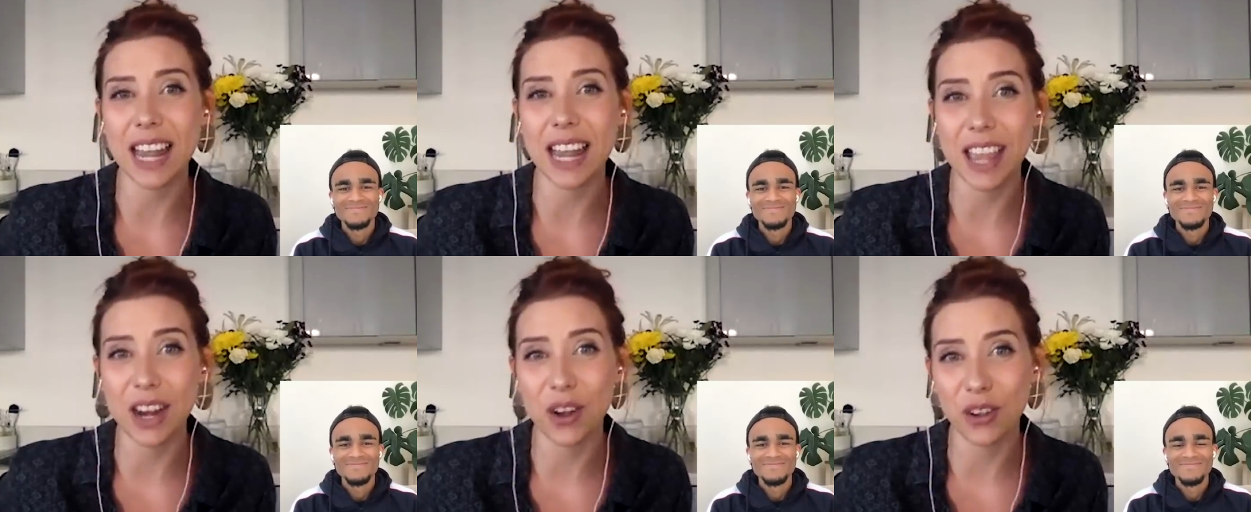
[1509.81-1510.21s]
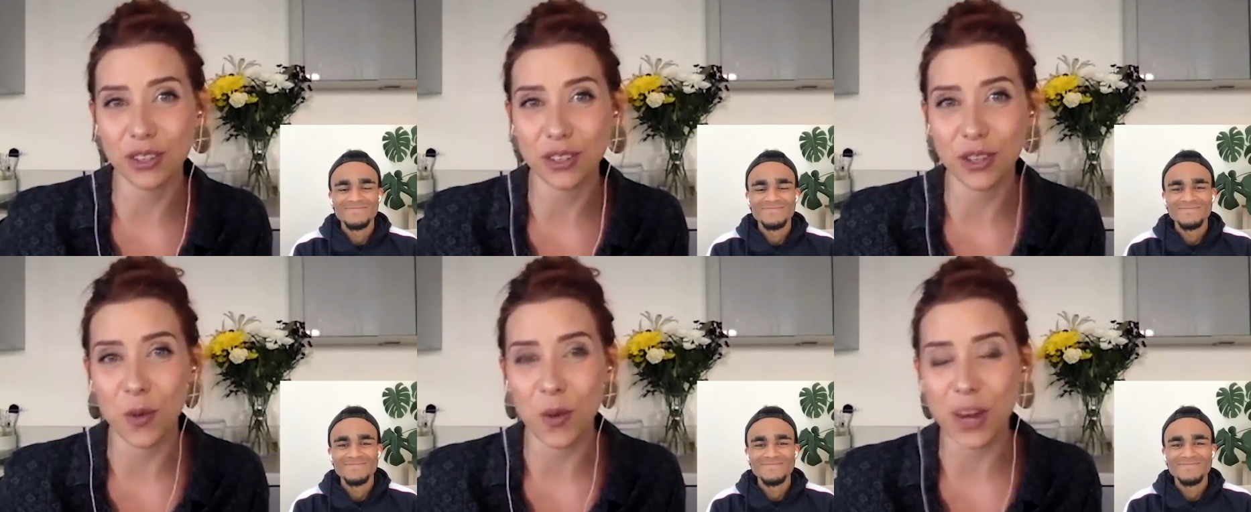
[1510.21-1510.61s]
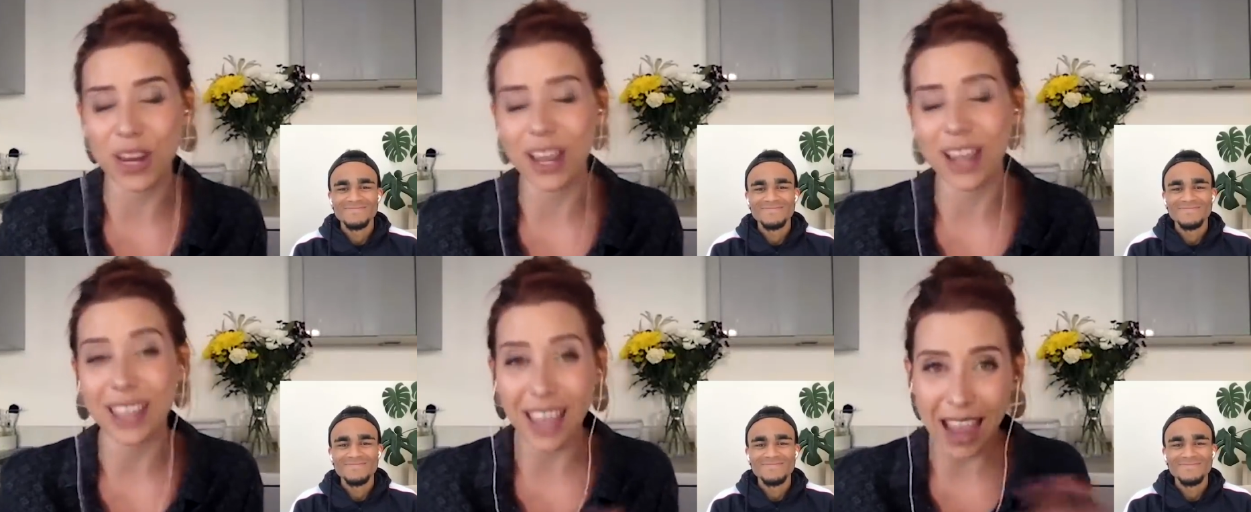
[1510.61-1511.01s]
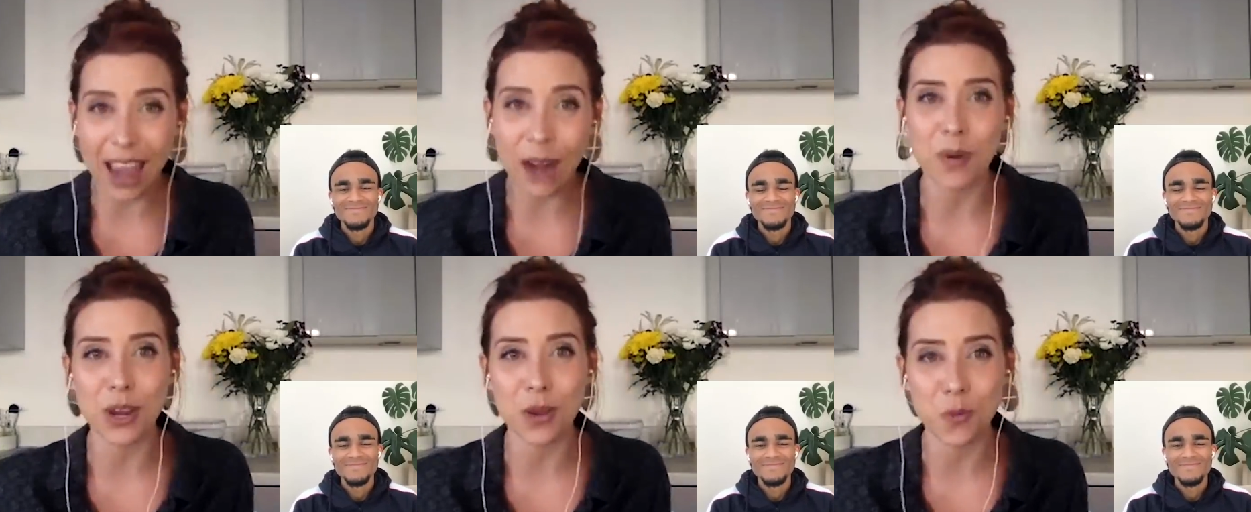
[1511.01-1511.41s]
Speaker 1: And then also when, you,
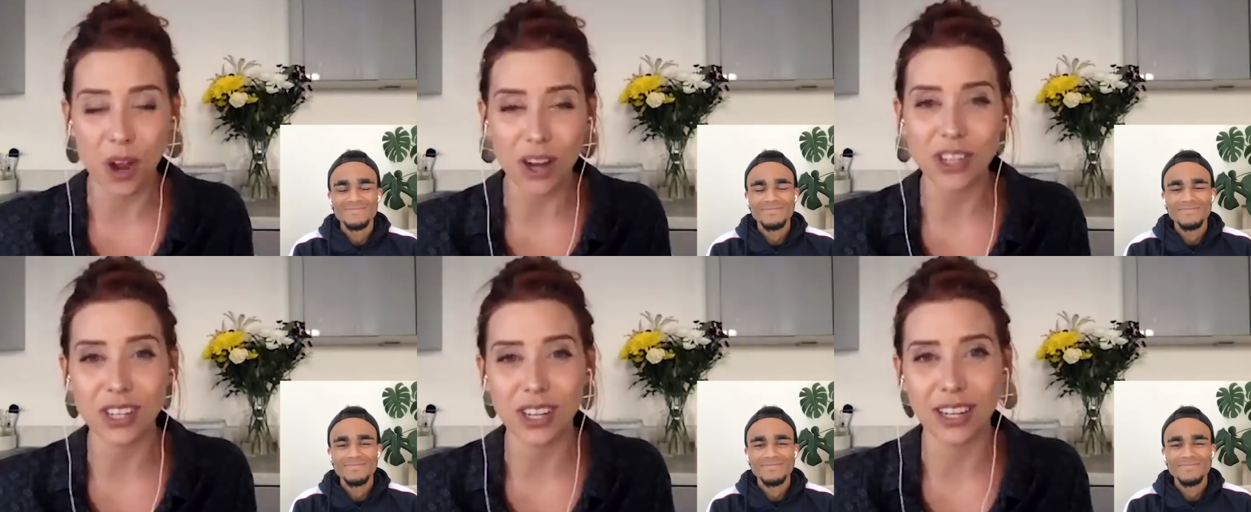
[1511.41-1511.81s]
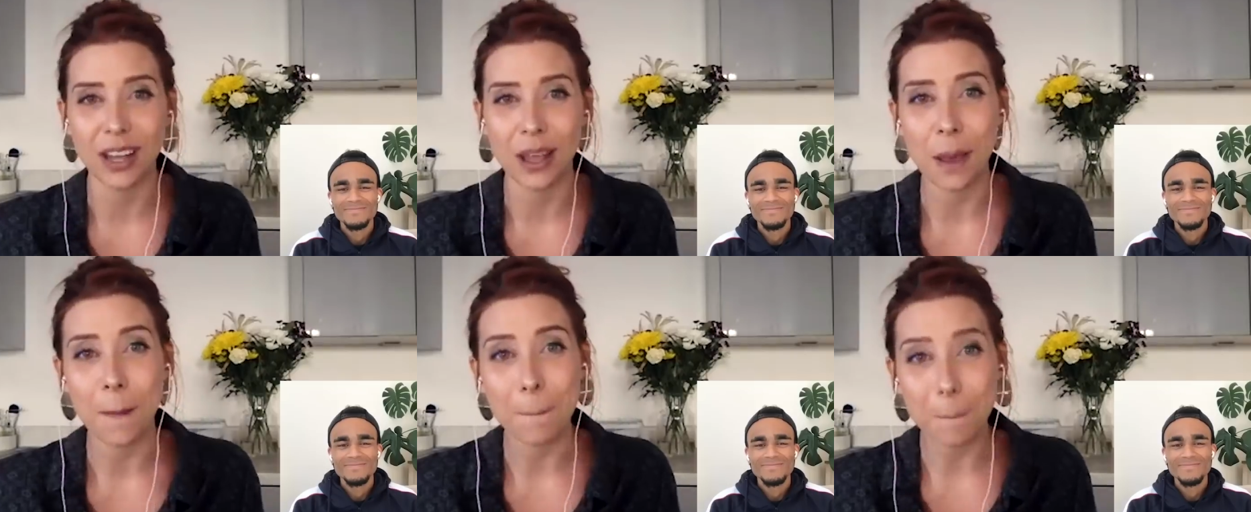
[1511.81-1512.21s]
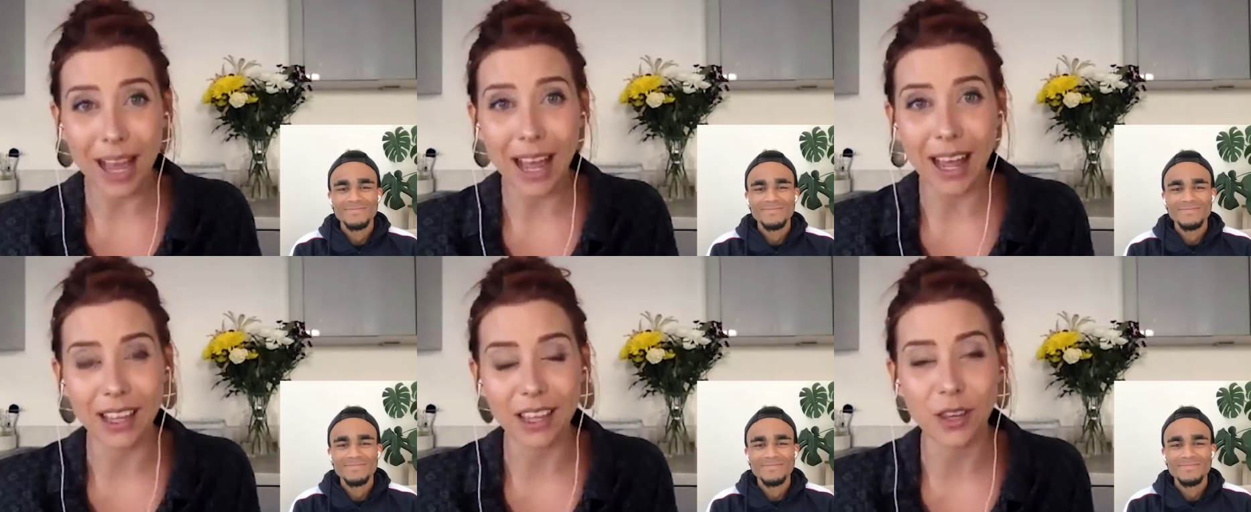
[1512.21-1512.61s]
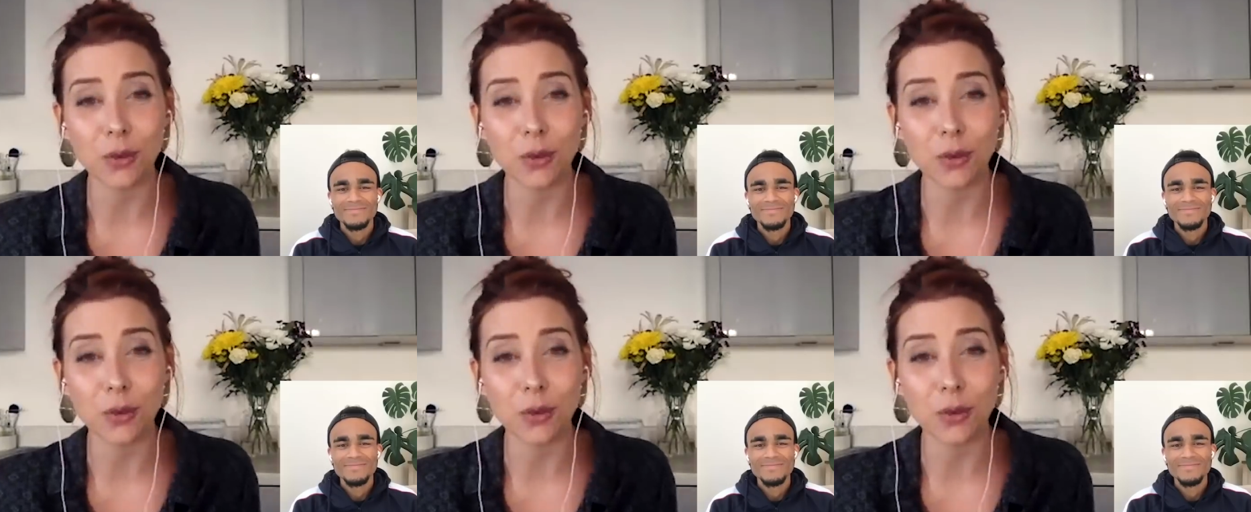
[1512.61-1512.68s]
again, when you watch it back,